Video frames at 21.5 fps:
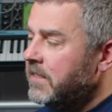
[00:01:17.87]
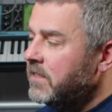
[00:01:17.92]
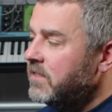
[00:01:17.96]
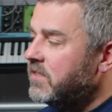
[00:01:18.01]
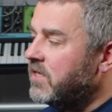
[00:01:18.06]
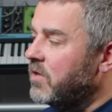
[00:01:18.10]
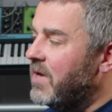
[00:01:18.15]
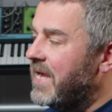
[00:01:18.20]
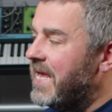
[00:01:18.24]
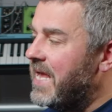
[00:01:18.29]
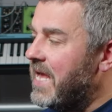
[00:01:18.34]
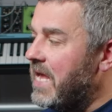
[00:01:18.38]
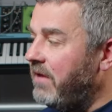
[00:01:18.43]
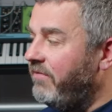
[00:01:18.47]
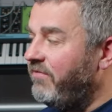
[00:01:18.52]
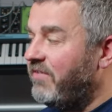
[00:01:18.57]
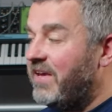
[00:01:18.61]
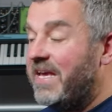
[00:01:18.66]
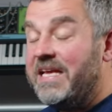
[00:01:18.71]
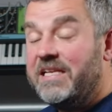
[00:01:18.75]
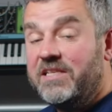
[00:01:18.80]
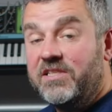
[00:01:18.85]
So
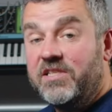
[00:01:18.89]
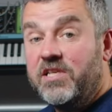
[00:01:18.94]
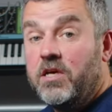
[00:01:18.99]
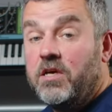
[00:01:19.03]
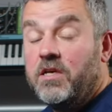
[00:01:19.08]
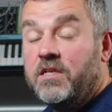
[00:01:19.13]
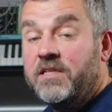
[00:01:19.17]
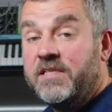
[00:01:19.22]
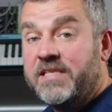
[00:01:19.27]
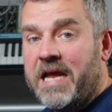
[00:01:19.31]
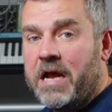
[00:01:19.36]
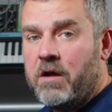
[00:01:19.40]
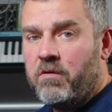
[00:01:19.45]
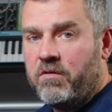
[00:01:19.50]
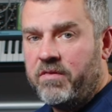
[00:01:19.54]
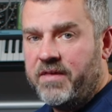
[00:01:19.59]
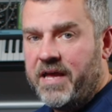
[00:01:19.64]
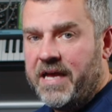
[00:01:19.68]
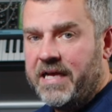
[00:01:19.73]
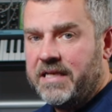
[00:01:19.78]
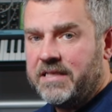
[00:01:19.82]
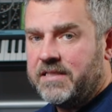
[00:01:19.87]
if it turns out
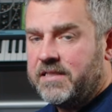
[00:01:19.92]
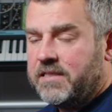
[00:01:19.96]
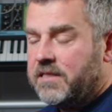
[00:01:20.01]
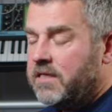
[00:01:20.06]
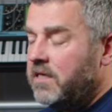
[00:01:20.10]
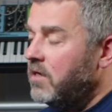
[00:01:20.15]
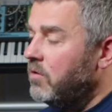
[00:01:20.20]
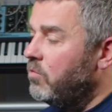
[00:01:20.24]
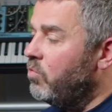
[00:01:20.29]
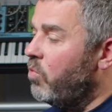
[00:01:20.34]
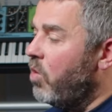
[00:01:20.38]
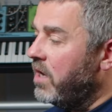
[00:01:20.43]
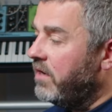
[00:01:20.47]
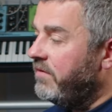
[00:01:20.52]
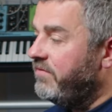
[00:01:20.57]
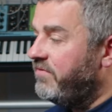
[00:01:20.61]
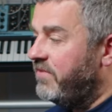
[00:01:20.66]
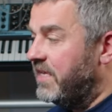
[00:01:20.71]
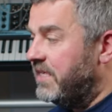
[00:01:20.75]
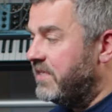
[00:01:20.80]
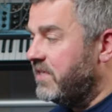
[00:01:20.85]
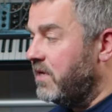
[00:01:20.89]
that one
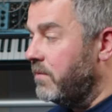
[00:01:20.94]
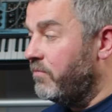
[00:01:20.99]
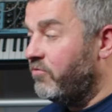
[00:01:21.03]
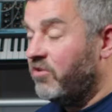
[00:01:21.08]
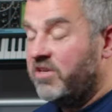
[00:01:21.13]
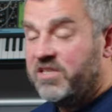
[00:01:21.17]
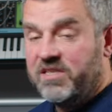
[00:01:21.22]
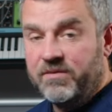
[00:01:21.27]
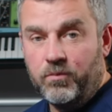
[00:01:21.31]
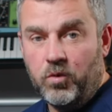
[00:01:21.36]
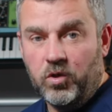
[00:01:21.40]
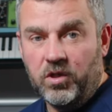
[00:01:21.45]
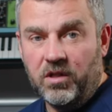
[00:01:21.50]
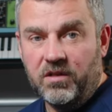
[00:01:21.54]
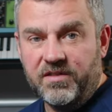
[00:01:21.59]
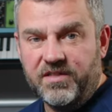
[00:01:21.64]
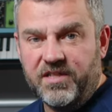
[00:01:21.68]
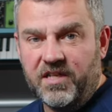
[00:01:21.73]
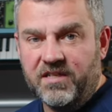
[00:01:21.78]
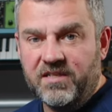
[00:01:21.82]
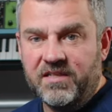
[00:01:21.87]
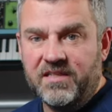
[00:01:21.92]
of these compressor models
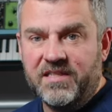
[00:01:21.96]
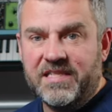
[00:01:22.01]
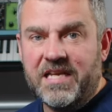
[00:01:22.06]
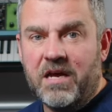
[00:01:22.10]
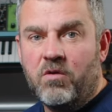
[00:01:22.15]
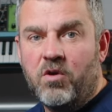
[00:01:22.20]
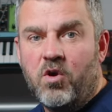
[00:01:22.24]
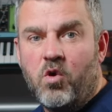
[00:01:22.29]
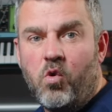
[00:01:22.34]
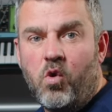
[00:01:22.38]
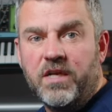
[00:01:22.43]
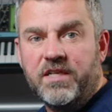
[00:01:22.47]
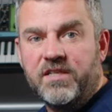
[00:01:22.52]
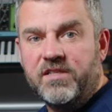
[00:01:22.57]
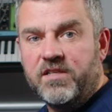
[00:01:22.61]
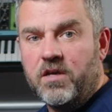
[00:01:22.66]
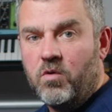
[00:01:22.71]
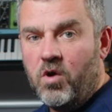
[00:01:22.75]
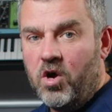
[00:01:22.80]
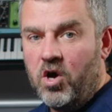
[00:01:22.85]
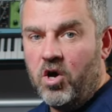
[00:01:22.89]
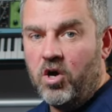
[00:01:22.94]
doesn't sound quite
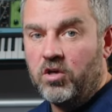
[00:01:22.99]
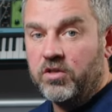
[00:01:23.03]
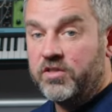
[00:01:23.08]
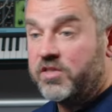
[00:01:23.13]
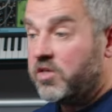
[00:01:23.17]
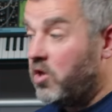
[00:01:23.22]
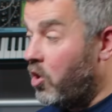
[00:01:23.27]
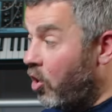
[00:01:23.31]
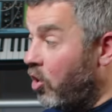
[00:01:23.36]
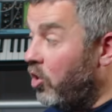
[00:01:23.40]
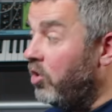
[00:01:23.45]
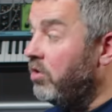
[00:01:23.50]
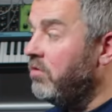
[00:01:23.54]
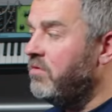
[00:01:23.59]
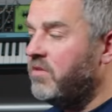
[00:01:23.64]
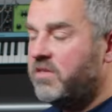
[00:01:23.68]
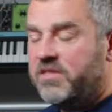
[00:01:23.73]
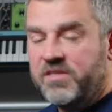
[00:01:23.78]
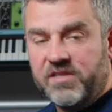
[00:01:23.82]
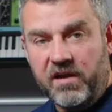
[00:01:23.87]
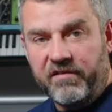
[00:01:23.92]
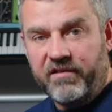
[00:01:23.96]
so hot on
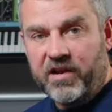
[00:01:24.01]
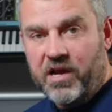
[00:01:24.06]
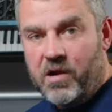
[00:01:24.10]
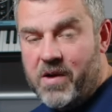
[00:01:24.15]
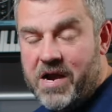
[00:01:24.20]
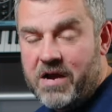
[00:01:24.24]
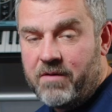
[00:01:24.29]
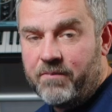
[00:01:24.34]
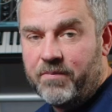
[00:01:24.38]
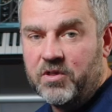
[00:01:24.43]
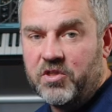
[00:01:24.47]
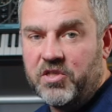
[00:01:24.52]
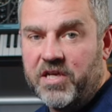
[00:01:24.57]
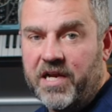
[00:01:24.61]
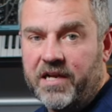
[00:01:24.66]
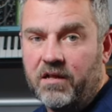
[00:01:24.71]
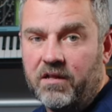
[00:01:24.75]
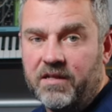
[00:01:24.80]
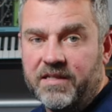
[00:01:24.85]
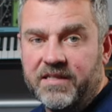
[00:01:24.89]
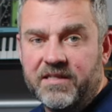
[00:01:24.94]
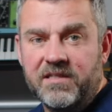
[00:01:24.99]
the stereo output
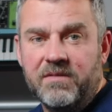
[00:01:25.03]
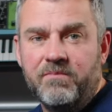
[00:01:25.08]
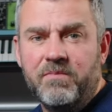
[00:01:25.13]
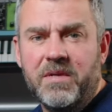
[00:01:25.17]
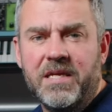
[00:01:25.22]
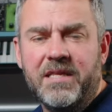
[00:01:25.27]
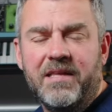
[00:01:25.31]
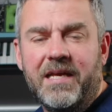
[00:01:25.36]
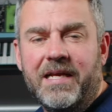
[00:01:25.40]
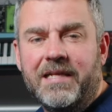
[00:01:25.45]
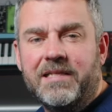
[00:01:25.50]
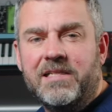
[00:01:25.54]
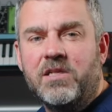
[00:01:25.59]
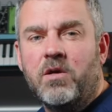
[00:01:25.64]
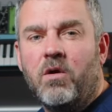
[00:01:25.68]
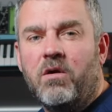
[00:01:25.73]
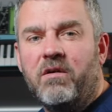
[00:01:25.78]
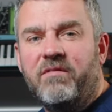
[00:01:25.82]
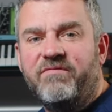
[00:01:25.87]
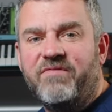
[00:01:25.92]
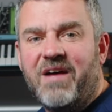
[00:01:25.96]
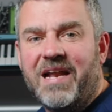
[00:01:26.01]
channel, that doesn't mean that it's
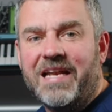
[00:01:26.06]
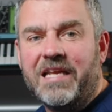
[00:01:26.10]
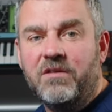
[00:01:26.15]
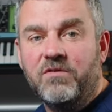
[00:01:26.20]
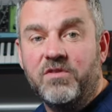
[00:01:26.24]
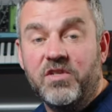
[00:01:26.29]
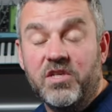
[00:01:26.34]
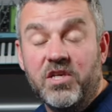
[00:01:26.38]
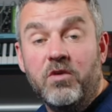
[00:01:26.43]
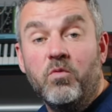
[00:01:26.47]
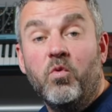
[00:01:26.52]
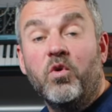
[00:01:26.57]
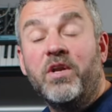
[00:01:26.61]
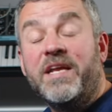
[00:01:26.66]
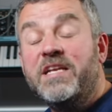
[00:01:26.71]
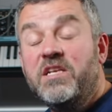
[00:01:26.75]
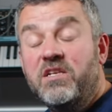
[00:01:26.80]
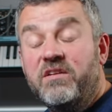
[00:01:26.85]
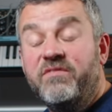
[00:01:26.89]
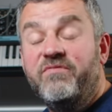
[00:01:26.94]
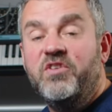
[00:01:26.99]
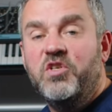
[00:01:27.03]
not of value to you on
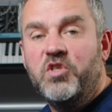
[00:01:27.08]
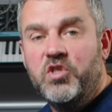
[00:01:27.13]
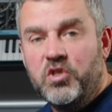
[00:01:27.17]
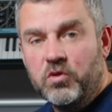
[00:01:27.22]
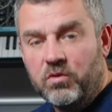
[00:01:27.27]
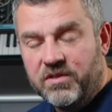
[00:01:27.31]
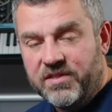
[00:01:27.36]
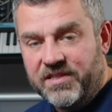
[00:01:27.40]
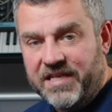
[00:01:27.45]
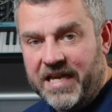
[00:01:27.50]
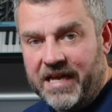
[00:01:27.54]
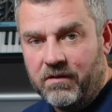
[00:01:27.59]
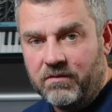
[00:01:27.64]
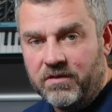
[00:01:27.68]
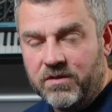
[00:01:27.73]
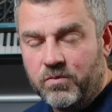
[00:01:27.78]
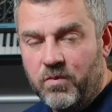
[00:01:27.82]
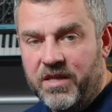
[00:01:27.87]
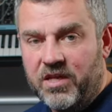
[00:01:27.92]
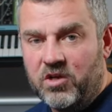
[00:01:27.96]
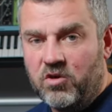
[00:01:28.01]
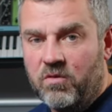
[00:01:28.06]
individual sounds
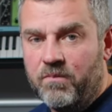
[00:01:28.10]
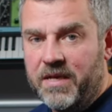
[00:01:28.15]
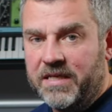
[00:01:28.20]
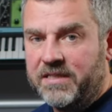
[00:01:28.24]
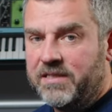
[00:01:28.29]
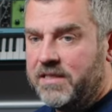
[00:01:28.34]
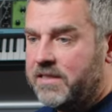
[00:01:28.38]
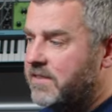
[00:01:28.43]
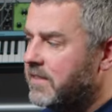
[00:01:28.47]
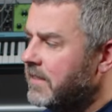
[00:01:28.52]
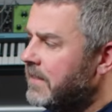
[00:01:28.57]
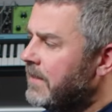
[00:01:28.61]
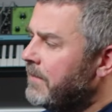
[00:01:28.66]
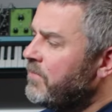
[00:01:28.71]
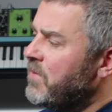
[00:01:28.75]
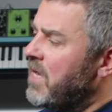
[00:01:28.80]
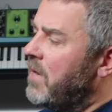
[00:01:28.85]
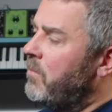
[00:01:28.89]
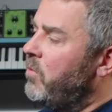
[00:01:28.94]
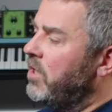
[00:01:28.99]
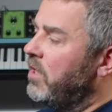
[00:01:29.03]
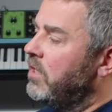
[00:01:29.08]
within your mixes.
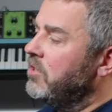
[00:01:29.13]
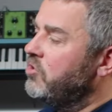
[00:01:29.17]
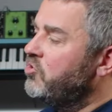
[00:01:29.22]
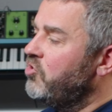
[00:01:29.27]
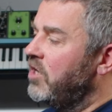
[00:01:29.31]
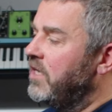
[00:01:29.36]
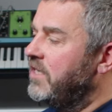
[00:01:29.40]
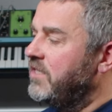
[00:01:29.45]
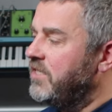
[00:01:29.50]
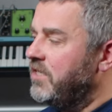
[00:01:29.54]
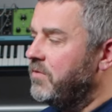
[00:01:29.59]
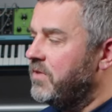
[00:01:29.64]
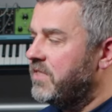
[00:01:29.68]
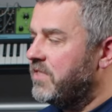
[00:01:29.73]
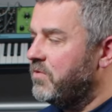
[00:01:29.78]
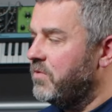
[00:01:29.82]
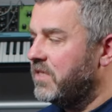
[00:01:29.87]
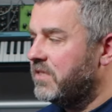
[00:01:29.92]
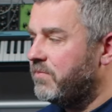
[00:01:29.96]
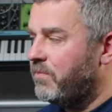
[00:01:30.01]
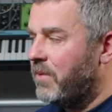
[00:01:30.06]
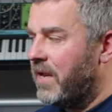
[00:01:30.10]
And what I'll try and do is to
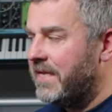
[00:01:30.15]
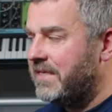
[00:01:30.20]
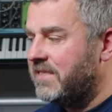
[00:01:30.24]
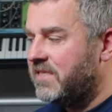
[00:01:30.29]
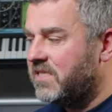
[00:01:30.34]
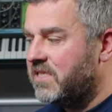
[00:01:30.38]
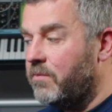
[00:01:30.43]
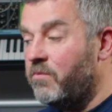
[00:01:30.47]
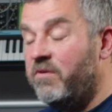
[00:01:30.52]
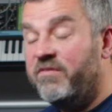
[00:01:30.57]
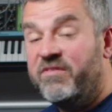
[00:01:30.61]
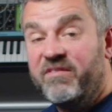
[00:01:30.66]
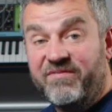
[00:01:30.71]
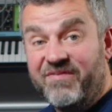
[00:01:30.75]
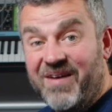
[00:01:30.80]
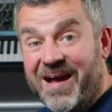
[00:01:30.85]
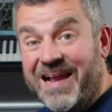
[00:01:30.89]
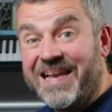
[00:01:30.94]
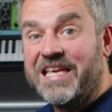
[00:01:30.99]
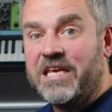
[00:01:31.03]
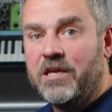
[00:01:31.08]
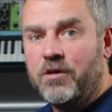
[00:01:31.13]
explain some of the
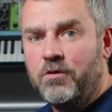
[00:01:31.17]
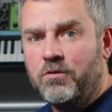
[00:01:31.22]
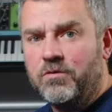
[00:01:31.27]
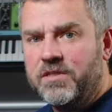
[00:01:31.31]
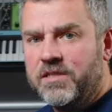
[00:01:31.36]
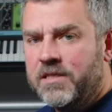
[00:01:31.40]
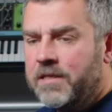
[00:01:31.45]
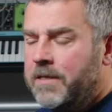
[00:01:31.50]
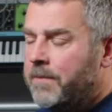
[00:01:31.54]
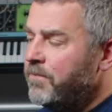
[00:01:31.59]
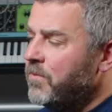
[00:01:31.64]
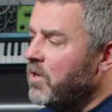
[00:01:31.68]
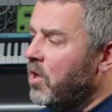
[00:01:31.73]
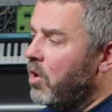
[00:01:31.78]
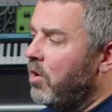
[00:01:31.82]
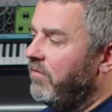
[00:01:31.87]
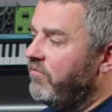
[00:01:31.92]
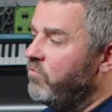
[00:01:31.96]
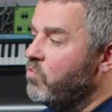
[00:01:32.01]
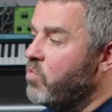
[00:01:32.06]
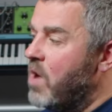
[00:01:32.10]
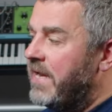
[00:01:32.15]
values
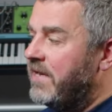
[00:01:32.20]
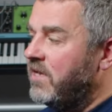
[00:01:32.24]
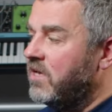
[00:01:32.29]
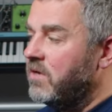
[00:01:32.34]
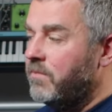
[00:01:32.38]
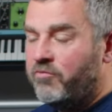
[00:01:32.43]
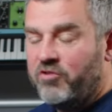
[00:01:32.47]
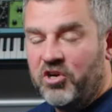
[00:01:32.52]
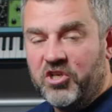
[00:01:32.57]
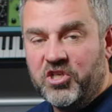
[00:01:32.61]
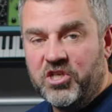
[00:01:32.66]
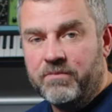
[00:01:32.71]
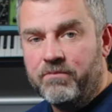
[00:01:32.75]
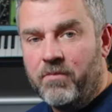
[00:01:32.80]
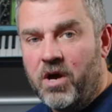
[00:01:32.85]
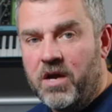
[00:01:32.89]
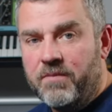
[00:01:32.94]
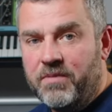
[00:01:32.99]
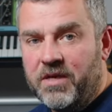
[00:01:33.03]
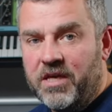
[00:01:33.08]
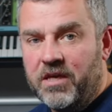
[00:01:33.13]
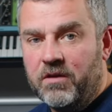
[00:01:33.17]
of when compression
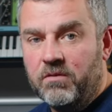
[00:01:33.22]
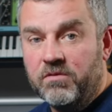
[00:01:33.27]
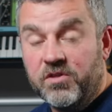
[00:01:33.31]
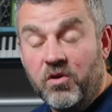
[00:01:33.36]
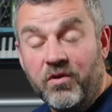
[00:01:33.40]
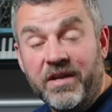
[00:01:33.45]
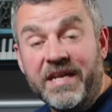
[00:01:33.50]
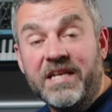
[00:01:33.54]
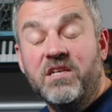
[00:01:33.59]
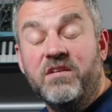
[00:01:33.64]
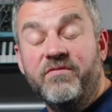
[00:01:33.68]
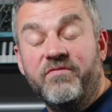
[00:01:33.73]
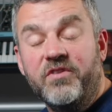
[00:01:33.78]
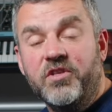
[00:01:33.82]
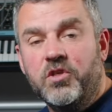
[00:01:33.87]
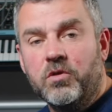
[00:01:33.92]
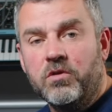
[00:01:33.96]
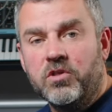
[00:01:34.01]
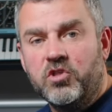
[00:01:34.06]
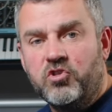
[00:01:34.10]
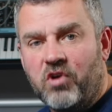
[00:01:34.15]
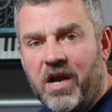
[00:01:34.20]
might be used on
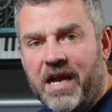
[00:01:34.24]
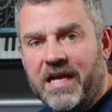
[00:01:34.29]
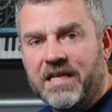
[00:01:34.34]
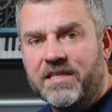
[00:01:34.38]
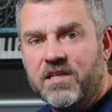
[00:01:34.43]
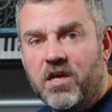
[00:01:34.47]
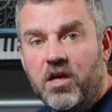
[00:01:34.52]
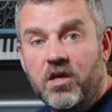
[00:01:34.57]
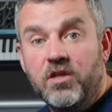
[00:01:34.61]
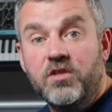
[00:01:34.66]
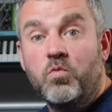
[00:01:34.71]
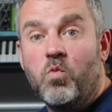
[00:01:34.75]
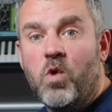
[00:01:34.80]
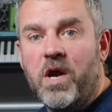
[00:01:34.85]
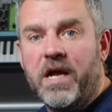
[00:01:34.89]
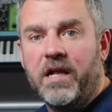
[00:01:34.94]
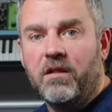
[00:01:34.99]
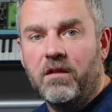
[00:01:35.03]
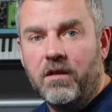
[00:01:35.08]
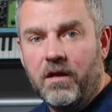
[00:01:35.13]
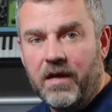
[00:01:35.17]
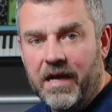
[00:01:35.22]
individual tracks as
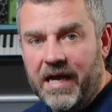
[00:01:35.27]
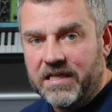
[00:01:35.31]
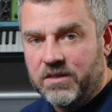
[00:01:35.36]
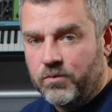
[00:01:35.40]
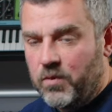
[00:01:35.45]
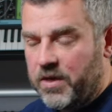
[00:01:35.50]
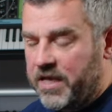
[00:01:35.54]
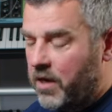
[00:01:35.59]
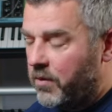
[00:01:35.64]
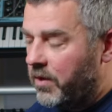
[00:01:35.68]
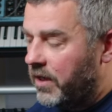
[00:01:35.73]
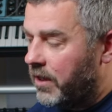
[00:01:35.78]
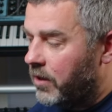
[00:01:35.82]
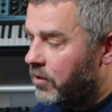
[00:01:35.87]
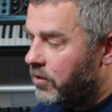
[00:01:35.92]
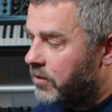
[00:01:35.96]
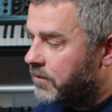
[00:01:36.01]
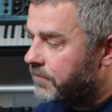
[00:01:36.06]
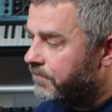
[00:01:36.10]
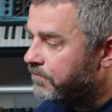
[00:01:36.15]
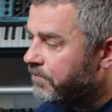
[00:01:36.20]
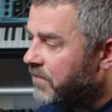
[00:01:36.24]
well as we go
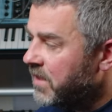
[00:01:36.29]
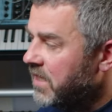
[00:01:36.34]
along.